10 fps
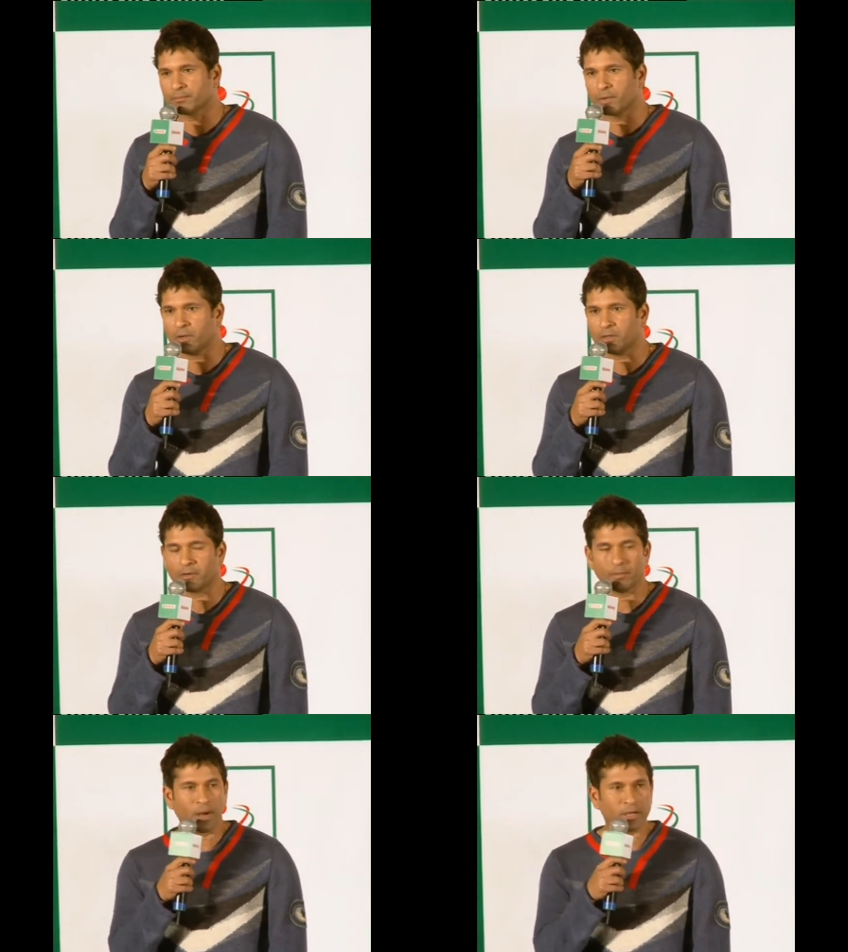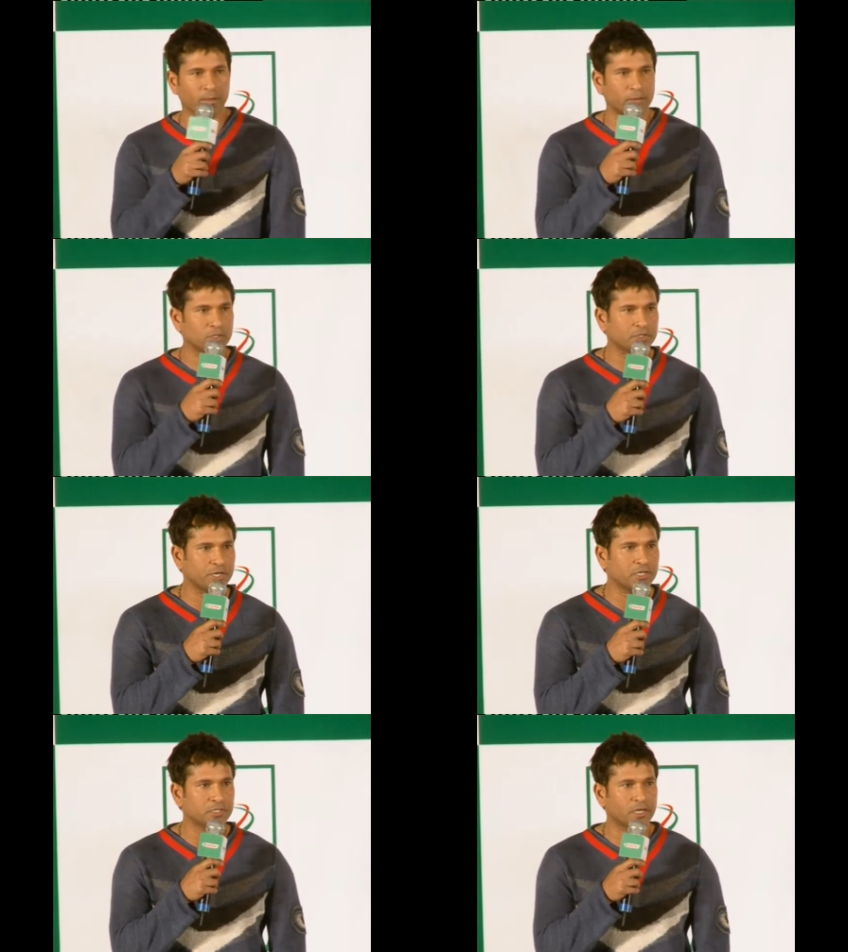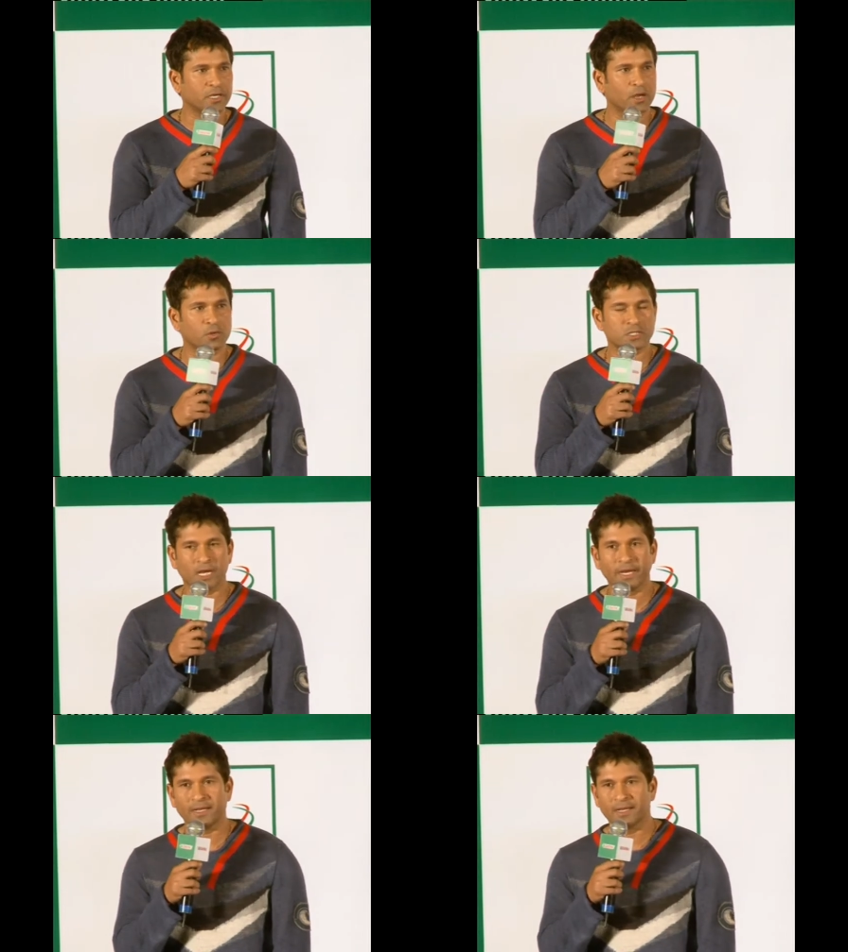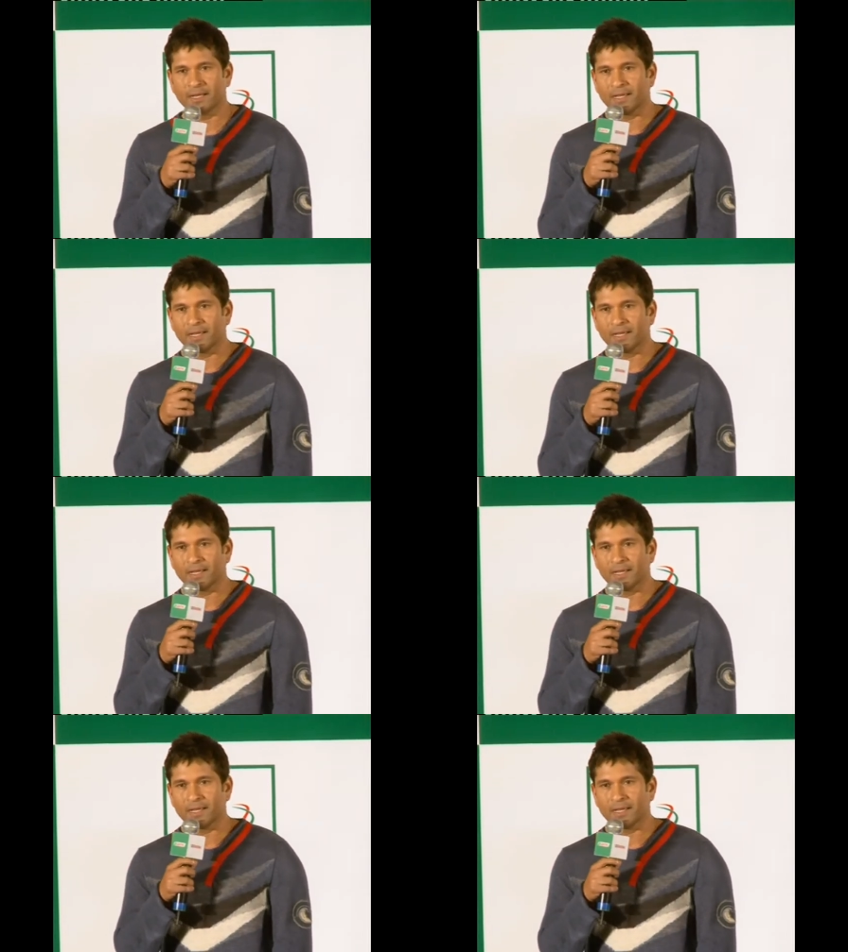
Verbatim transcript: brought remarkable change in our side